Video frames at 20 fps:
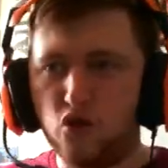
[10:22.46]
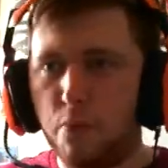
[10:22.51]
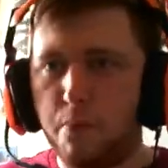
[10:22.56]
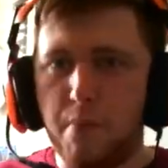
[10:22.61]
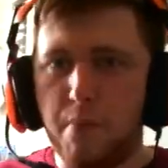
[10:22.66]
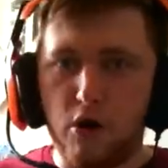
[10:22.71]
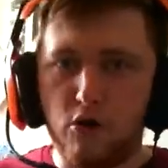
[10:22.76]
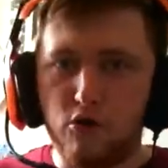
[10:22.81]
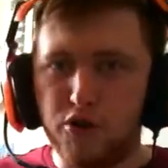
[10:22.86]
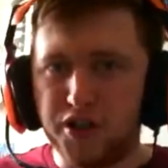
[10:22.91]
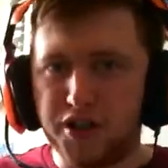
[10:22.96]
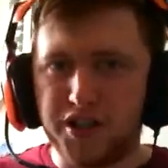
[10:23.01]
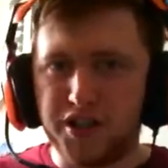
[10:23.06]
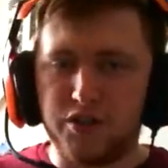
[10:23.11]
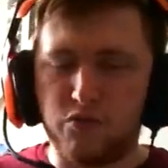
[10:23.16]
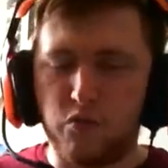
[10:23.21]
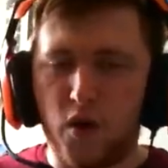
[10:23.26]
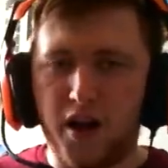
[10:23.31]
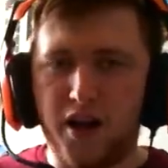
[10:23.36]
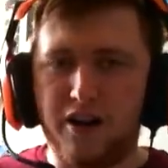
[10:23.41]
bonus
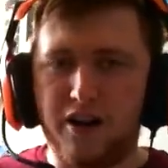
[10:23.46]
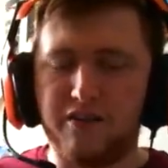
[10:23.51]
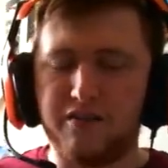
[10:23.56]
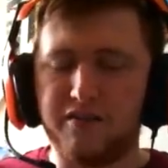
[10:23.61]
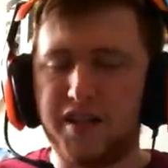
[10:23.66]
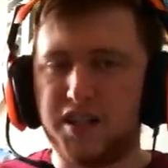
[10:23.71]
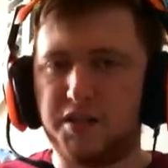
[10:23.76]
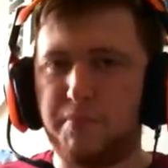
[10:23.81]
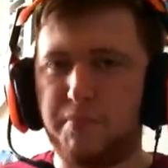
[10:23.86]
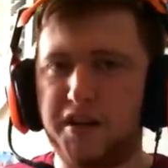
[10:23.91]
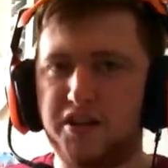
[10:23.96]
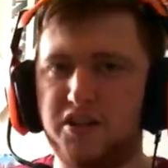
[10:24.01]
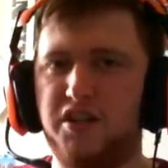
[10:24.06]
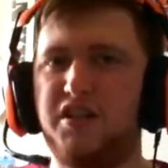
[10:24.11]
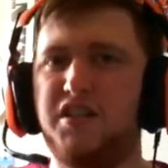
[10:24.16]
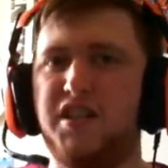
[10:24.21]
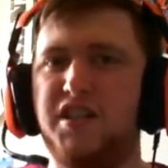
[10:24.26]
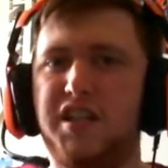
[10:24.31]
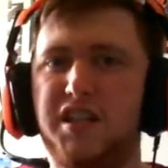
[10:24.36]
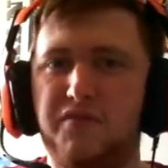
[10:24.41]
as well, especially
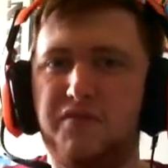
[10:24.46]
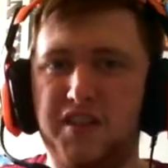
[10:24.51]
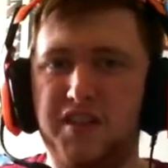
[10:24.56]
since this